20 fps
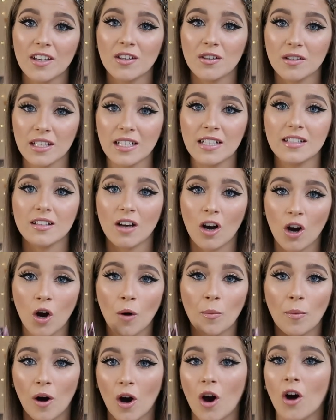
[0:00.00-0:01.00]
You need to
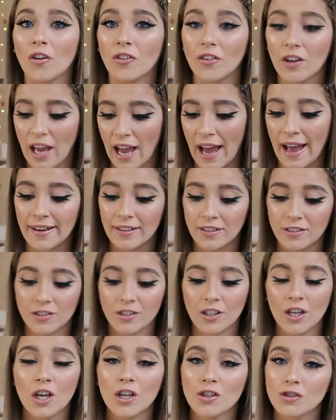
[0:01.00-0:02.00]
hop on and
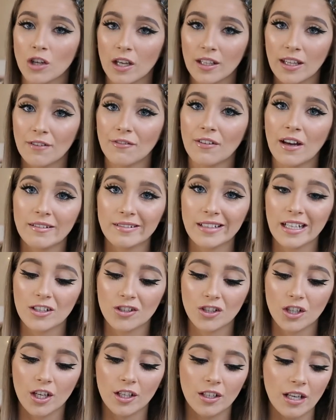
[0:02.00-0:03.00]
try that
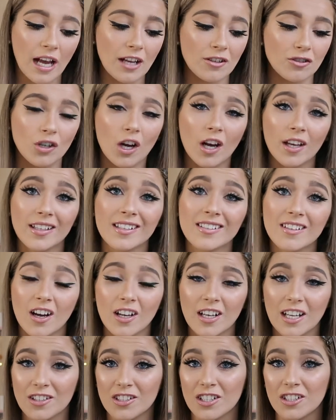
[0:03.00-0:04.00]
foundation and try these
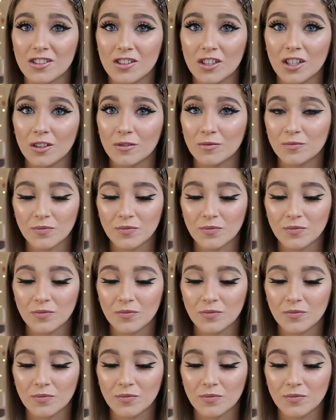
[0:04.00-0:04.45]
eyelashes too.